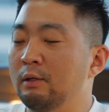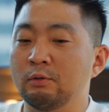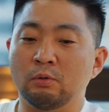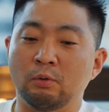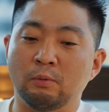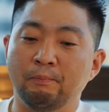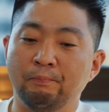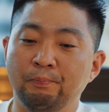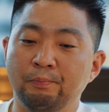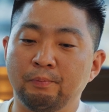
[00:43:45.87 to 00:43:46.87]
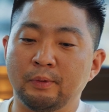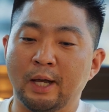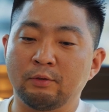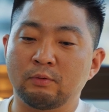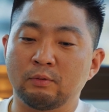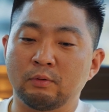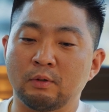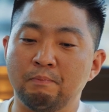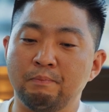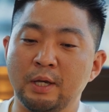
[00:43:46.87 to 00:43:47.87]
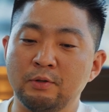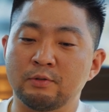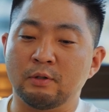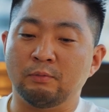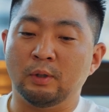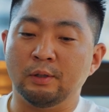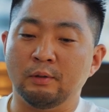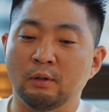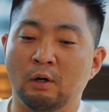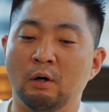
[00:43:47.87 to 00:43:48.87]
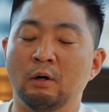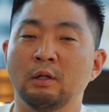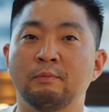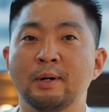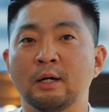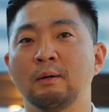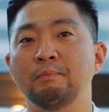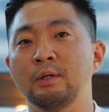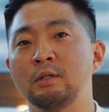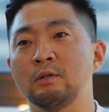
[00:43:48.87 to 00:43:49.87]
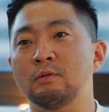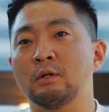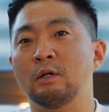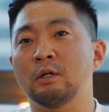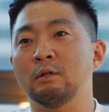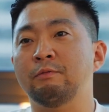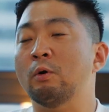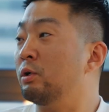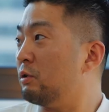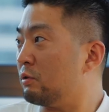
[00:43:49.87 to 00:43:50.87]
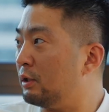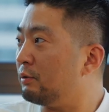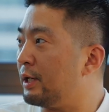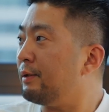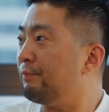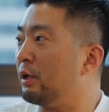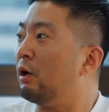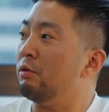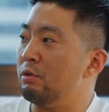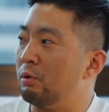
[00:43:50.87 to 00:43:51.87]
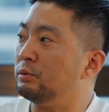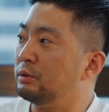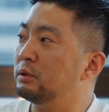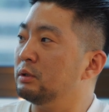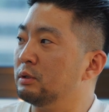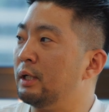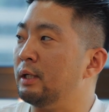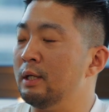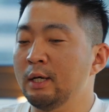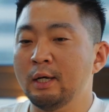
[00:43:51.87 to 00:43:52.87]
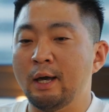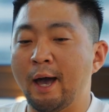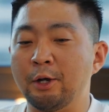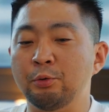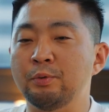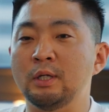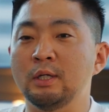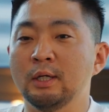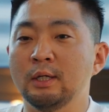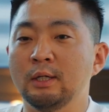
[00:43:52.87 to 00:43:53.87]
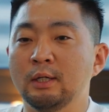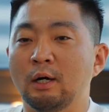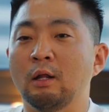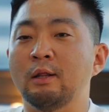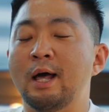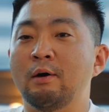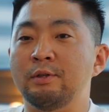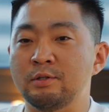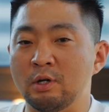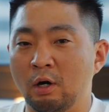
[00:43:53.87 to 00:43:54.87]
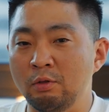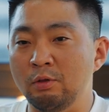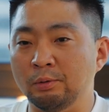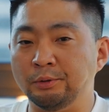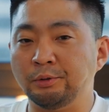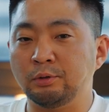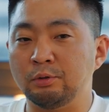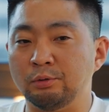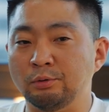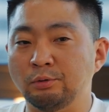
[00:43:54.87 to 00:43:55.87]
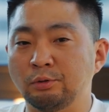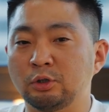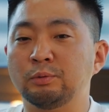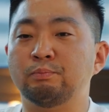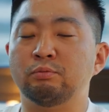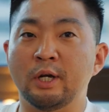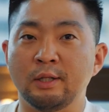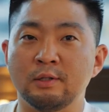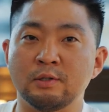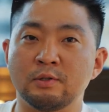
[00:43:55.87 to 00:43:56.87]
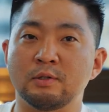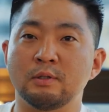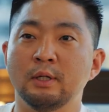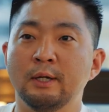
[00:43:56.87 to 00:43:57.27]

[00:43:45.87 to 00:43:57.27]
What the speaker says: So that's the base of what all of my companies are going to focus on, right? The unknowns. And how do we allow these unknowns to spread this